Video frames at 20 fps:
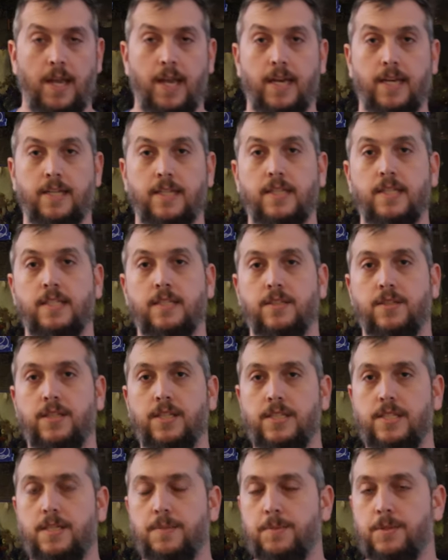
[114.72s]
And in
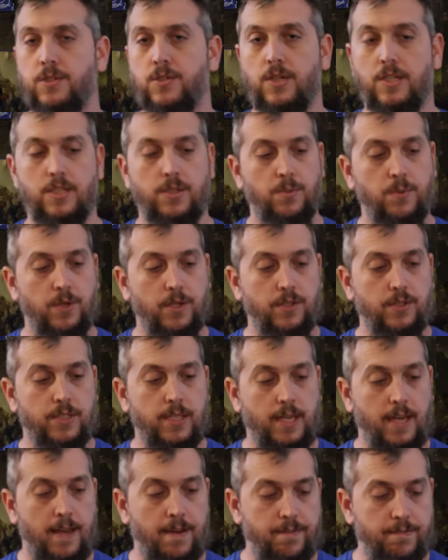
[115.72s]
this demonstration, we're
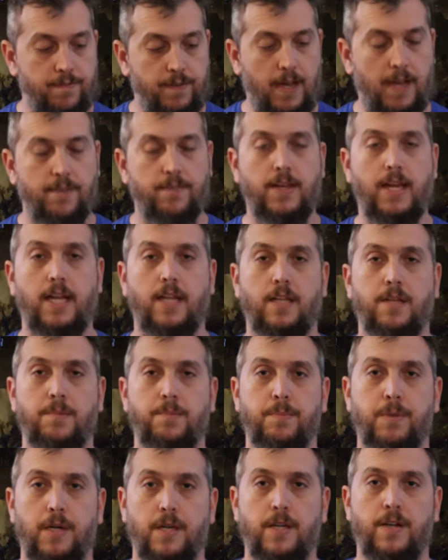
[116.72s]
using a five
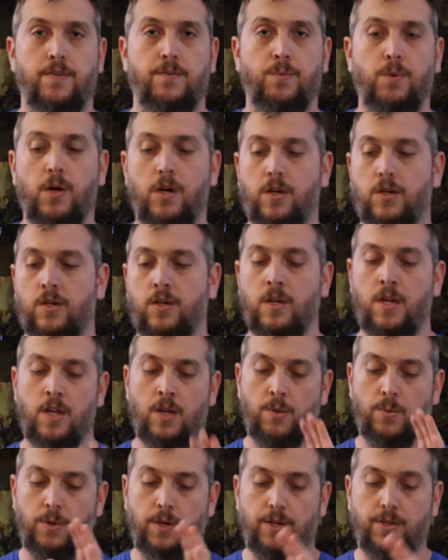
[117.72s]
gallon bucket of water.
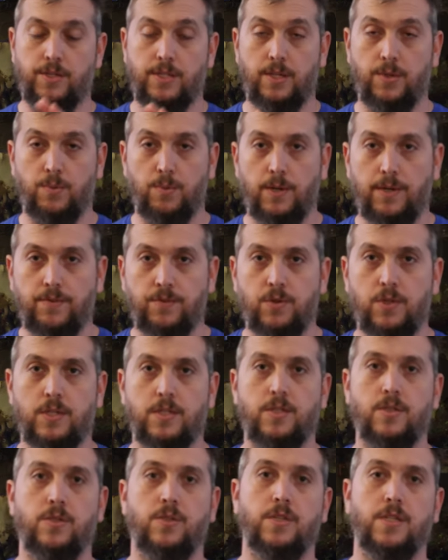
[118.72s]
We're using reef
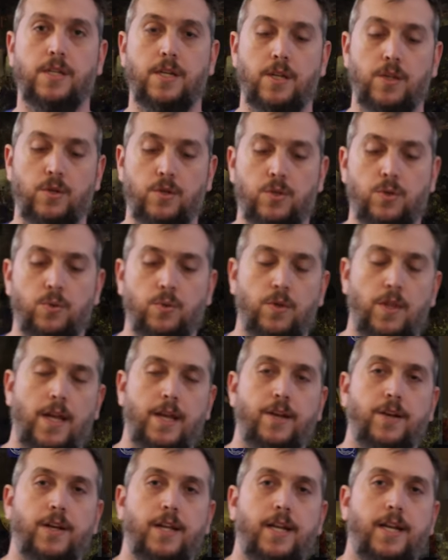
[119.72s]
crystals. Another tool
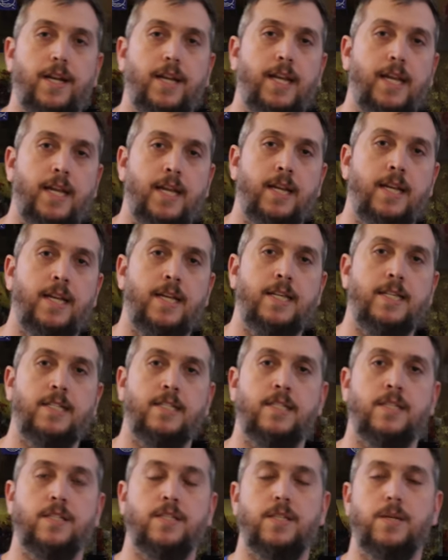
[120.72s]
that you're gonna need
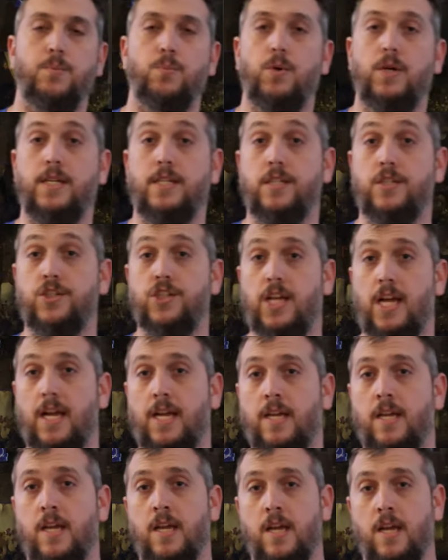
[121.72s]
is some way to
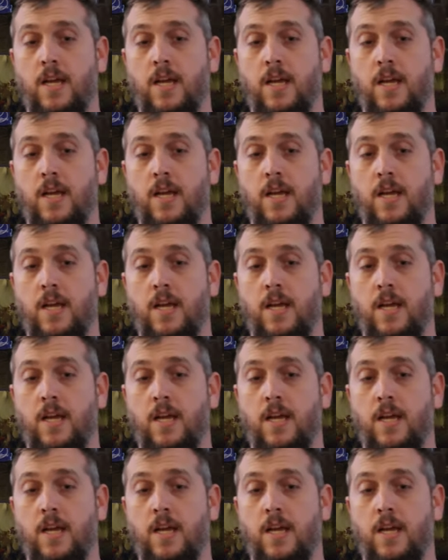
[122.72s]
check